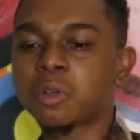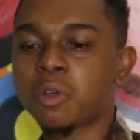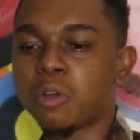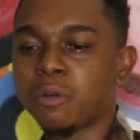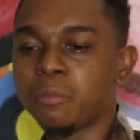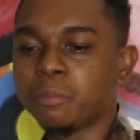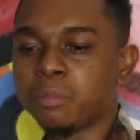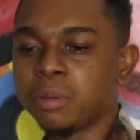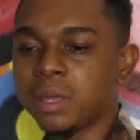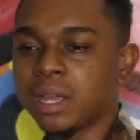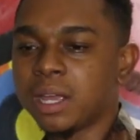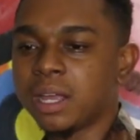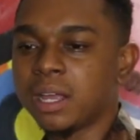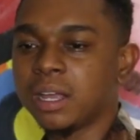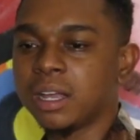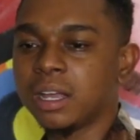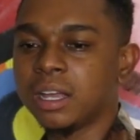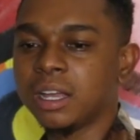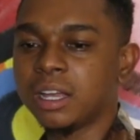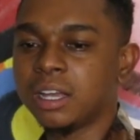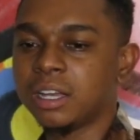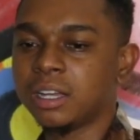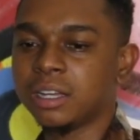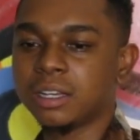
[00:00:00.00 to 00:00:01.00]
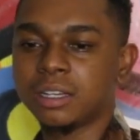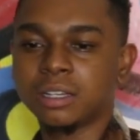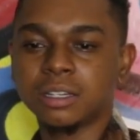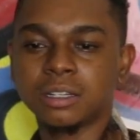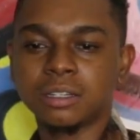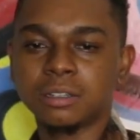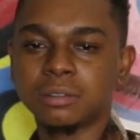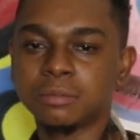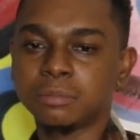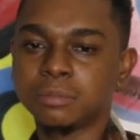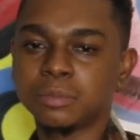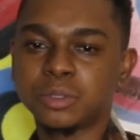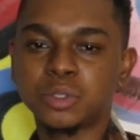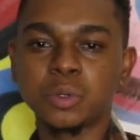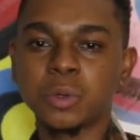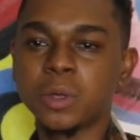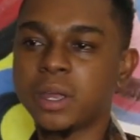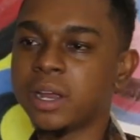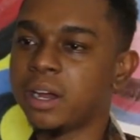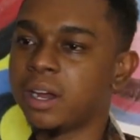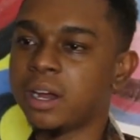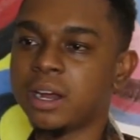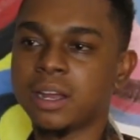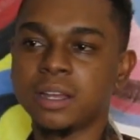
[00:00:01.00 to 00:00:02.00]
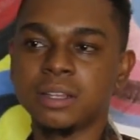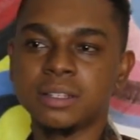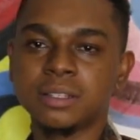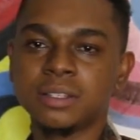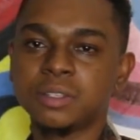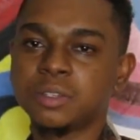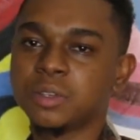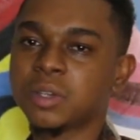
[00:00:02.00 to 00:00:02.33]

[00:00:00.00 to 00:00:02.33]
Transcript: to compare um, two errors.